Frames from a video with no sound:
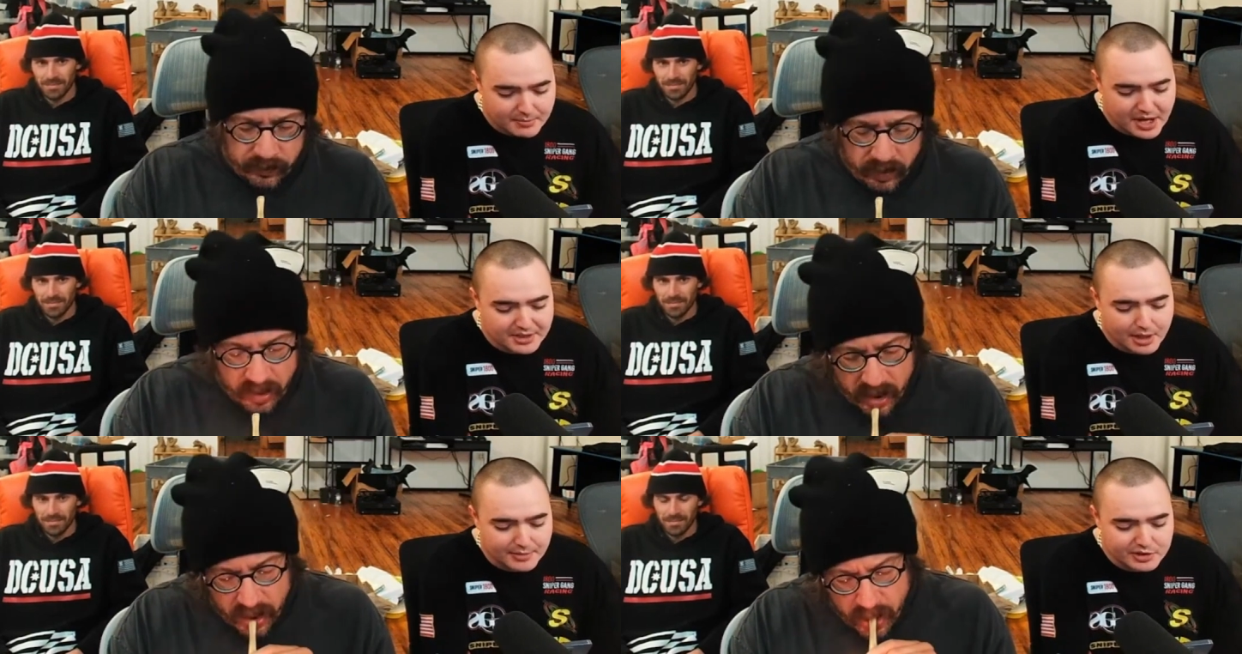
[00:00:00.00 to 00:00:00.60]
Speaker 1: About
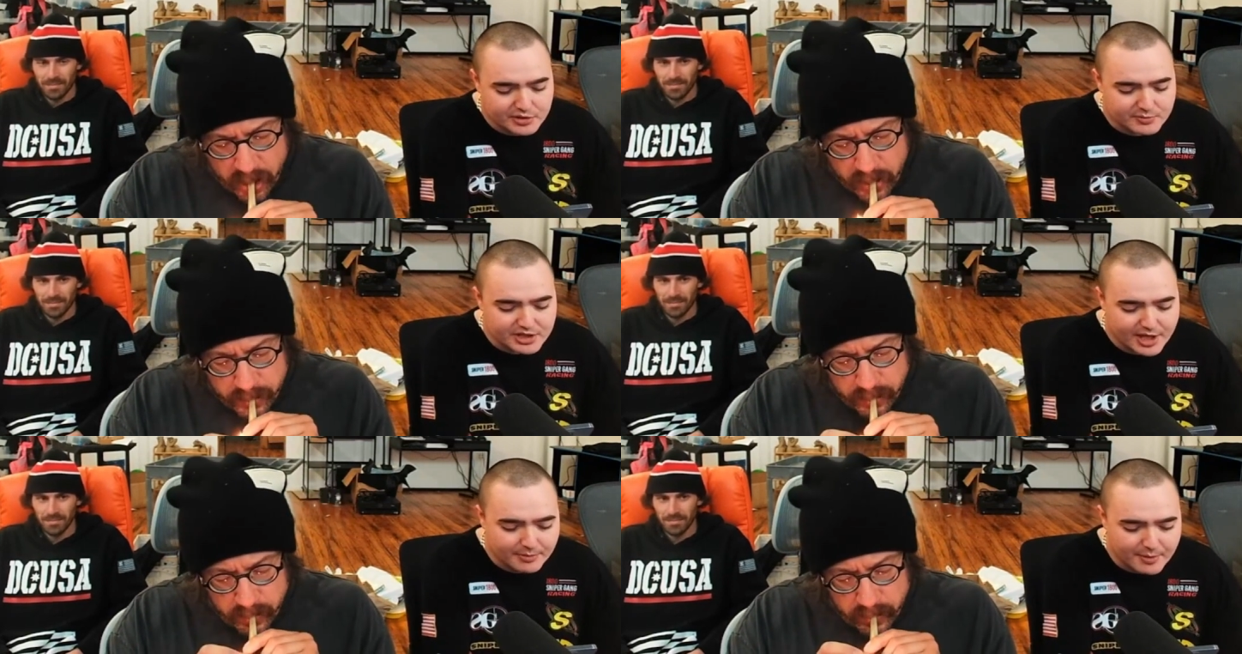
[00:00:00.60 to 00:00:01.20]
to come into some
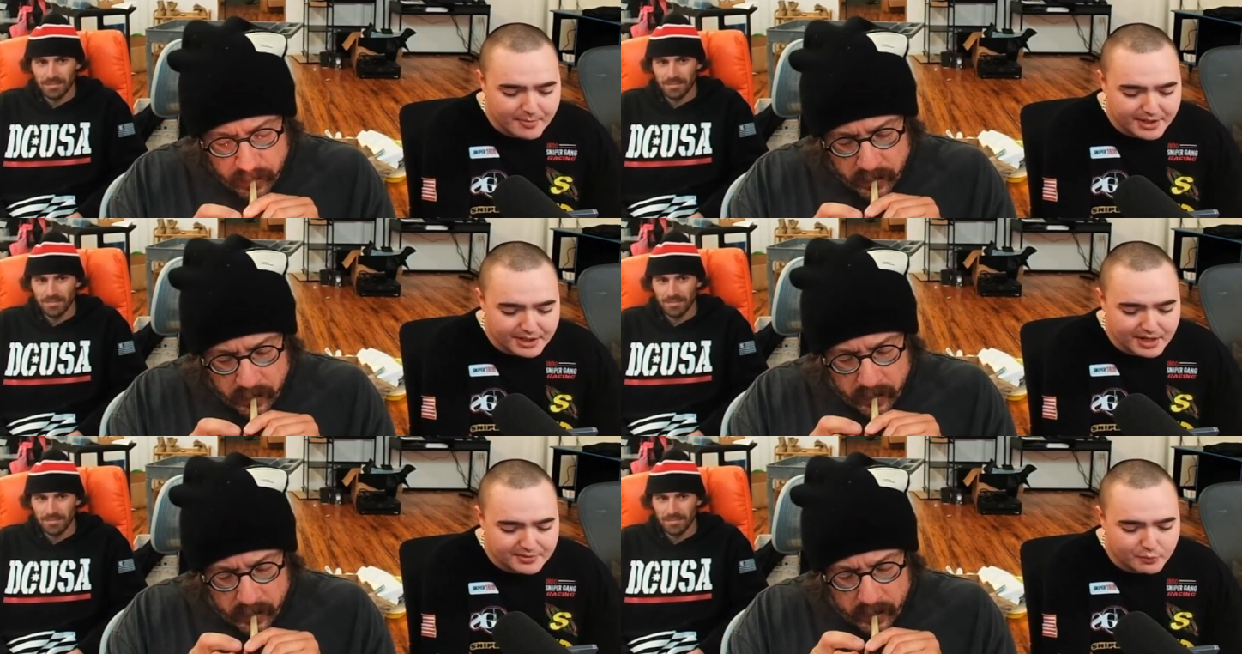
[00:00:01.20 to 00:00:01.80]
settlement
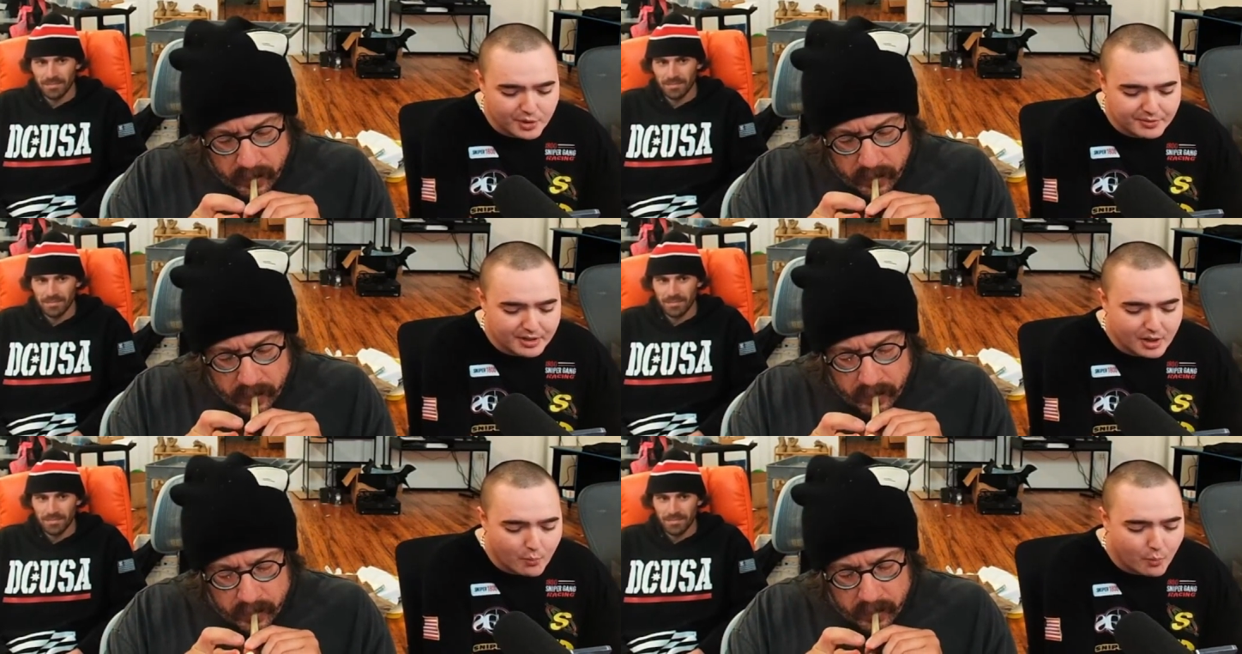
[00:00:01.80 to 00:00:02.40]
money, and I was
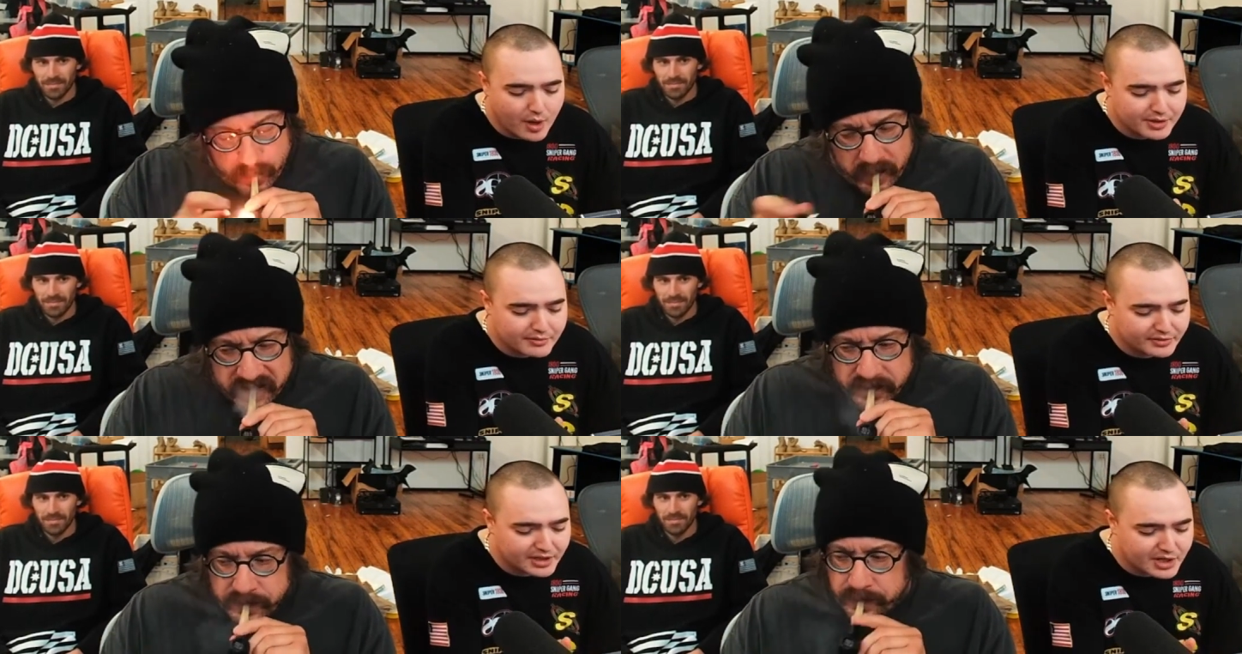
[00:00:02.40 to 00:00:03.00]
wondering what
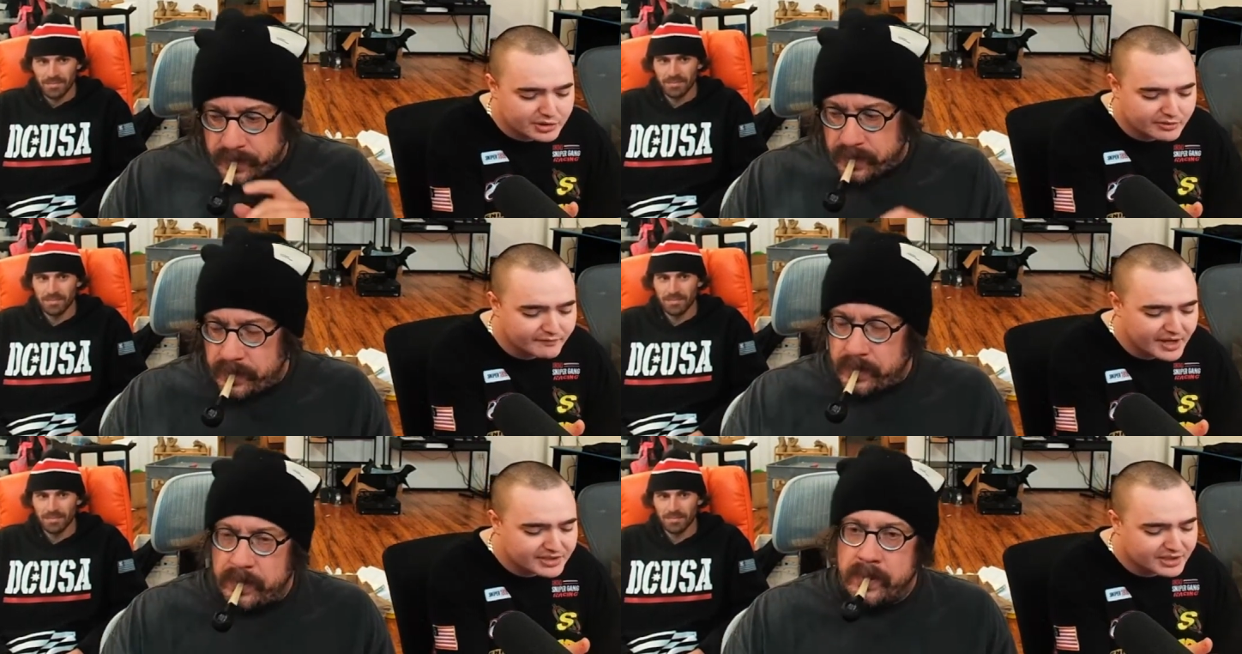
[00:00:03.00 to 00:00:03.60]
you think I should
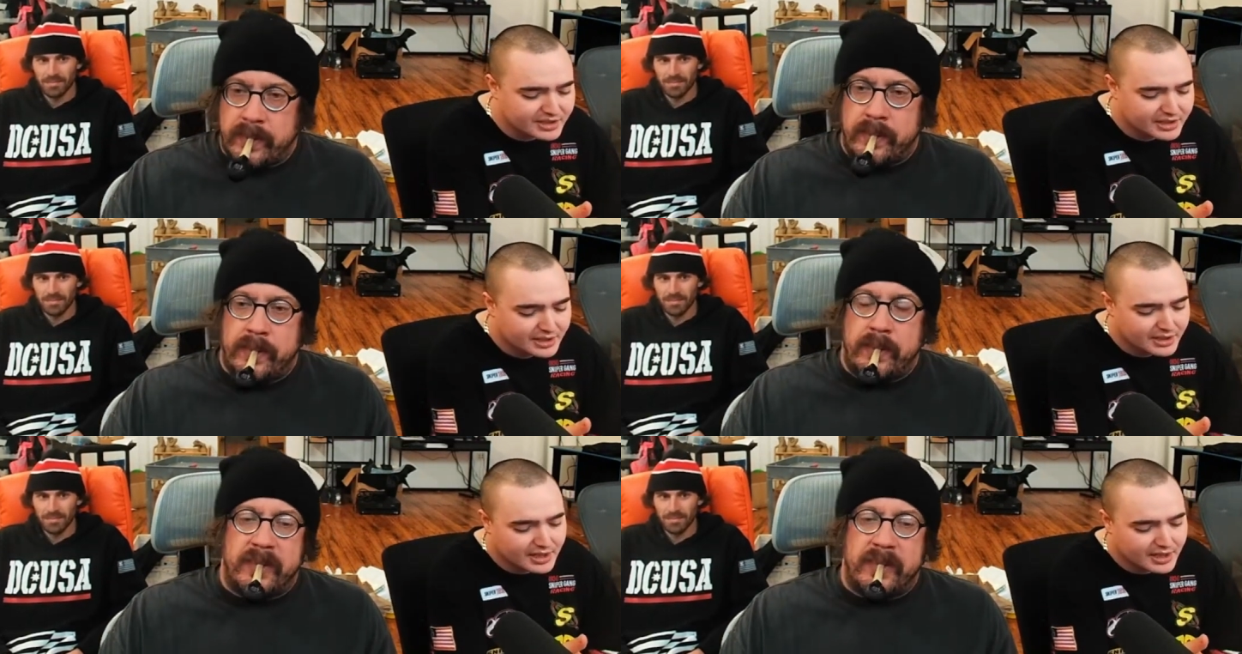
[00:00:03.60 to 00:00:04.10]
invest in.